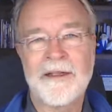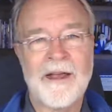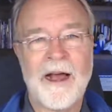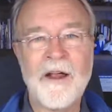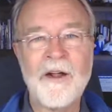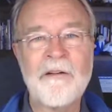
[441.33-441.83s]

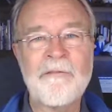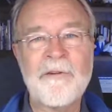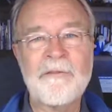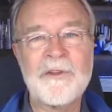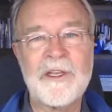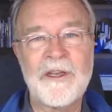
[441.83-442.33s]

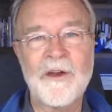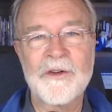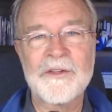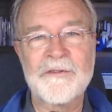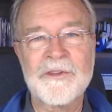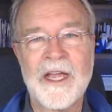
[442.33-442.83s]
150
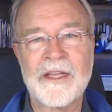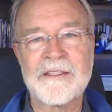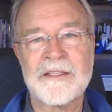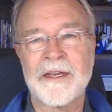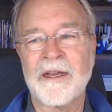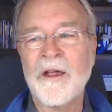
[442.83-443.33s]
years of
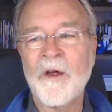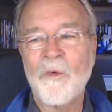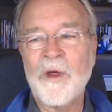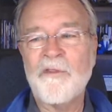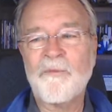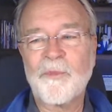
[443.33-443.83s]
testing,
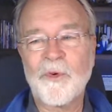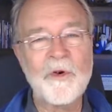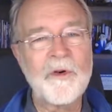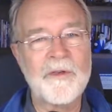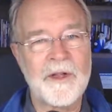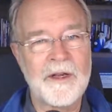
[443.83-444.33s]
we've
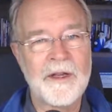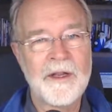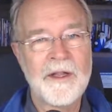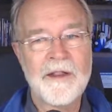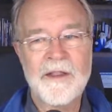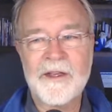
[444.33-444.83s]
proven
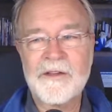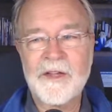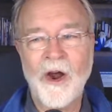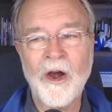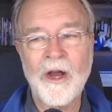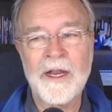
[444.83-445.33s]
that
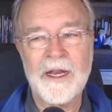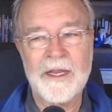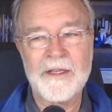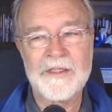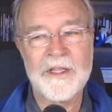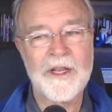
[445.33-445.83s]
targeting
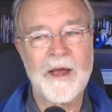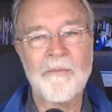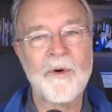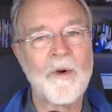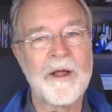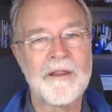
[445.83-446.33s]
is the
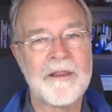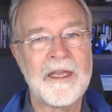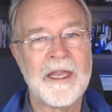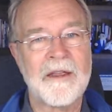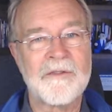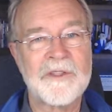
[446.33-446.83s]
number one
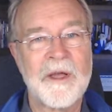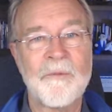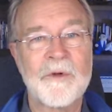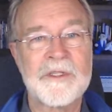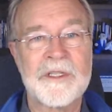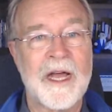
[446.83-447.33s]
thing. If
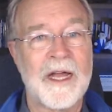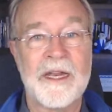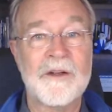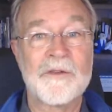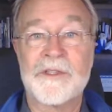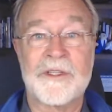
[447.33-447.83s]
someone's not
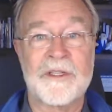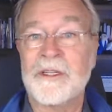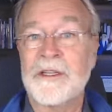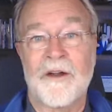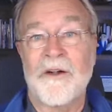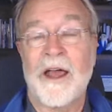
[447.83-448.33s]

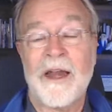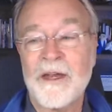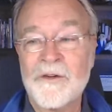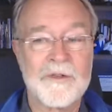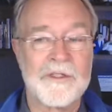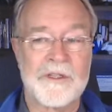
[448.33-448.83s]
interested, they're not
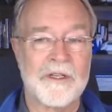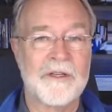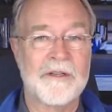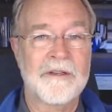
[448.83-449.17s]
interested.